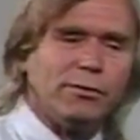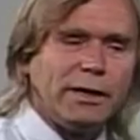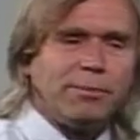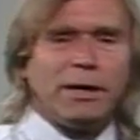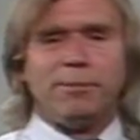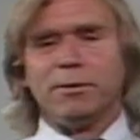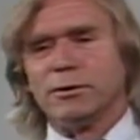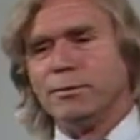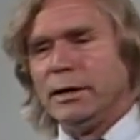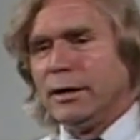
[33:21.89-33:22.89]
weak
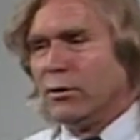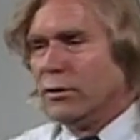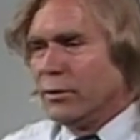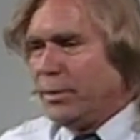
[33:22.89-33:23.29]
papers, mediocre